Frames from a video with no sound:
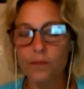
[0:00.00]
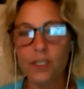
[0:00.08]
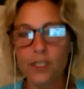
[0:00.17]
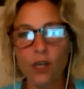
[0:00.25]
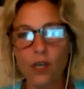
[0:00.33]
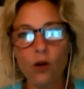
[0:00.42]

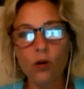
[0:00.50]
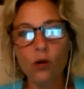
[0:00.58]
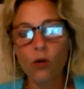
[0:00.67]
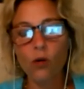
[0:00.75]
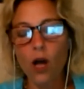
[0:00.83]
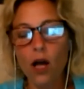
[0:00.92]

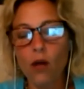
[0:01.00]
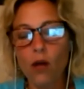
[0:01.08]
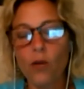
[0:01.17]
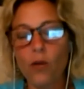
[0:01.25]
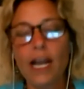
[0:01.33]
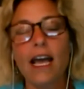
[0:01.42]
So
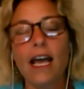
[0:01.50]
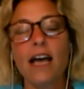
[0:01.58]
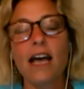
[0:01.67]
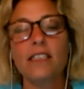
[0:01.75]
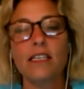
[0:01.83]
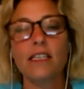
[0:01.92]
what I
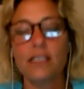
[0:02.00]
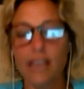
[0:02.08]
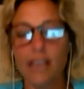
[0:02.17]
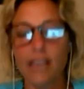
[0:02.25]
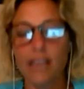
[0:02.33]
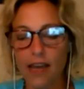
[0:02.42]
ask is
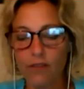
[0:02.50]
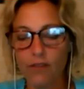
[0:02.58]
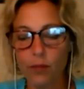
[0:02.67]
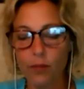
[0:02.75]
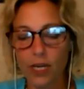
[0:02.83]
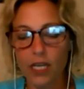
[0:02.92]
that
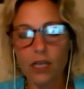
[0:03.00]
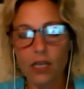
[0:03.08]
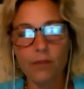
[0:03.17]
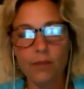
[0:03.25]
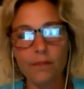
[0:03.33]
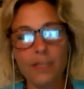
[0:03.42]
everybody
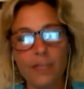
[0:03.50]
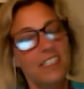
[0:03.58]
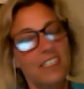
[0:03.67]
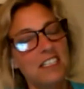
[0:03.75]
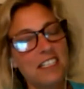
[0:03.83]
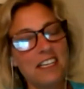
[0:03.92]
that's
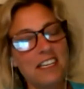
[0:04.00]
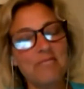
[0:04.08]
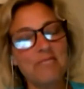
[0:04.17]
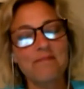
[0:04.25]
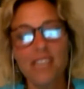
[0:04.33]
listening